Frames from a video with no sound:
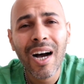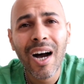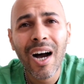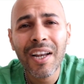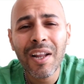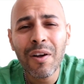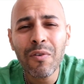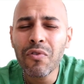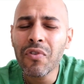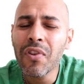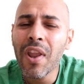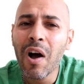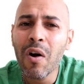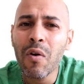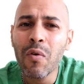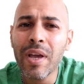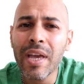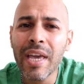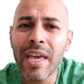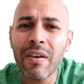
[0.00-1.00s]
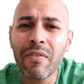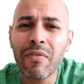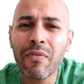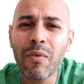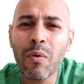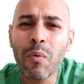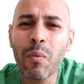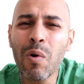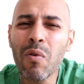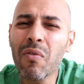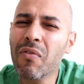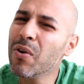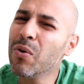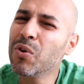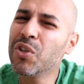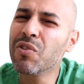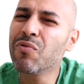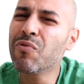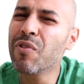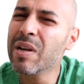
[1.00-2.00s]
I don't know if, will
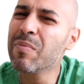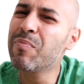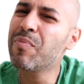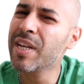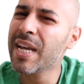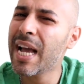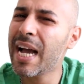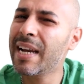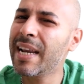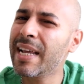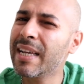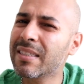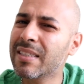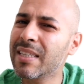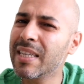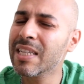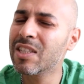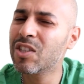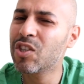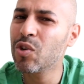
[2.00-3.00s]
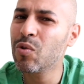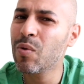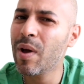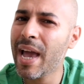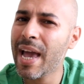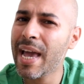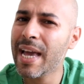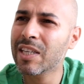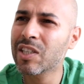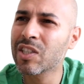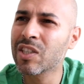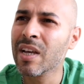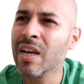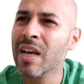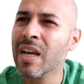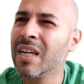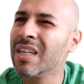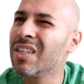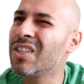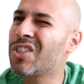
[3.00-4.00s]
Fuji really bring out an X-T2s
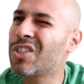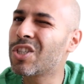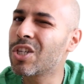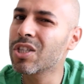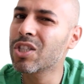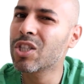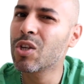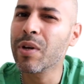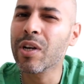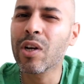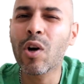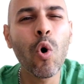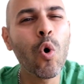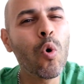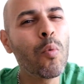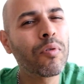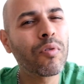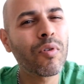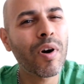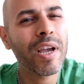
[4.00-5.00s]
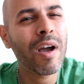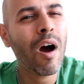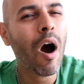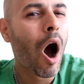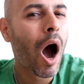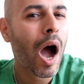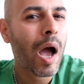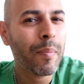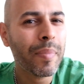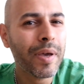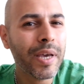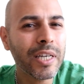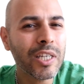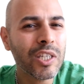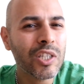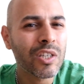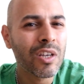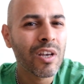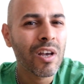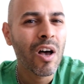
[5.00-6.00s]
just to incorporate
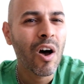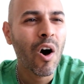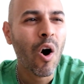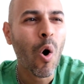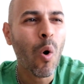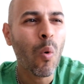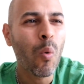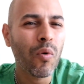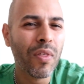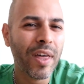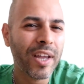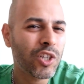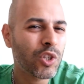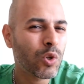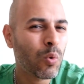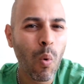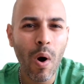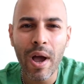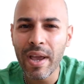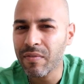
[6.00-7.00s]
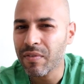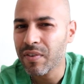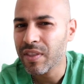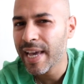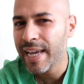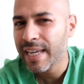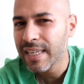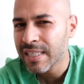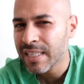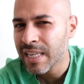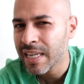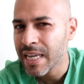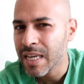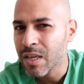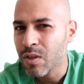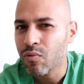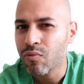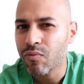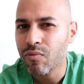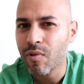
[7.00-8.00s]
IBIS, or will they just wait for the
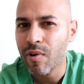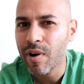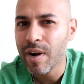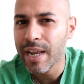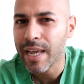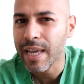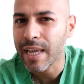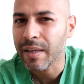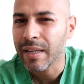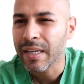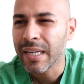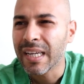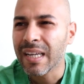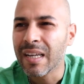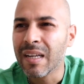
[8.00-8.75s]
X-T3?